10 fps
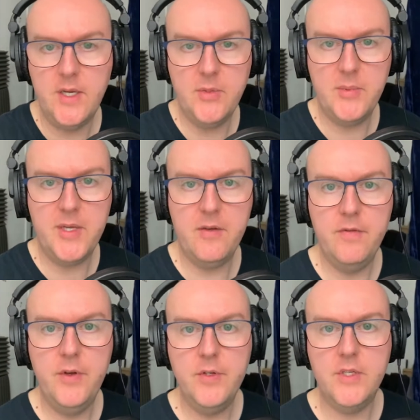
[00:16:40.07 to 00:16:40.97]
I was a bit
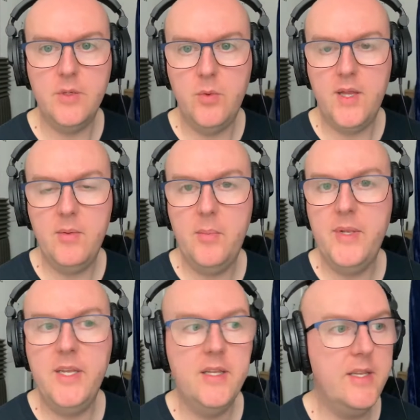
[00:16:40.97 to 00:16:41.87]
confused as to why they
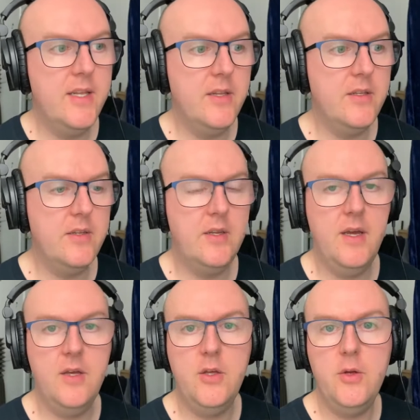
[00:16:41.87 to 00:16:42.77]
didn't
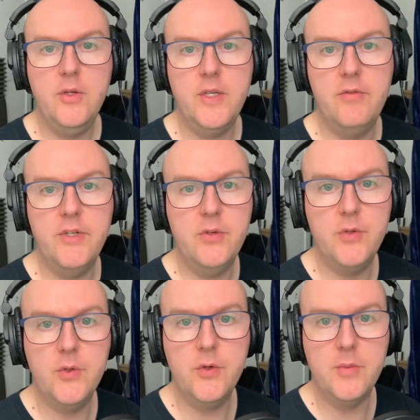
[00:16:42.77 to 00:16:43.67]
use the original
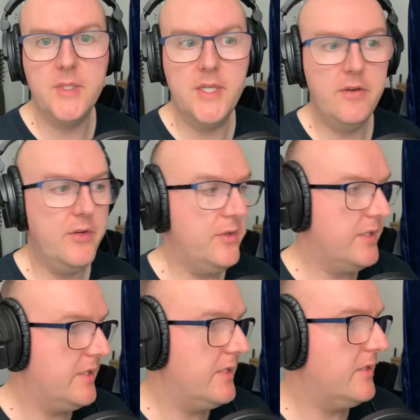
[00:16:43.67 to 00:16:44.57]
source material.
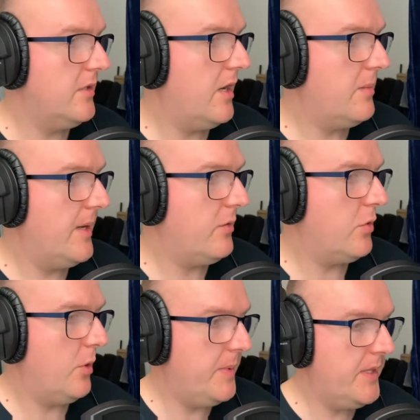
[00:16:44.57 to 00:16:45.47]
This is not about
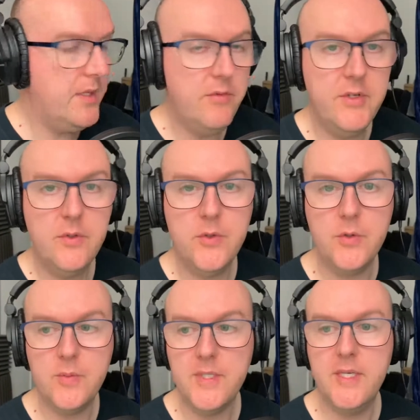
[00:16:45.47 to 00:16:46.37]
copying the original
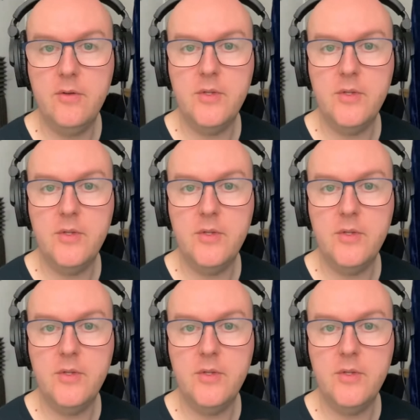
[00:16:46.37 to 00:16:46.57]
source material.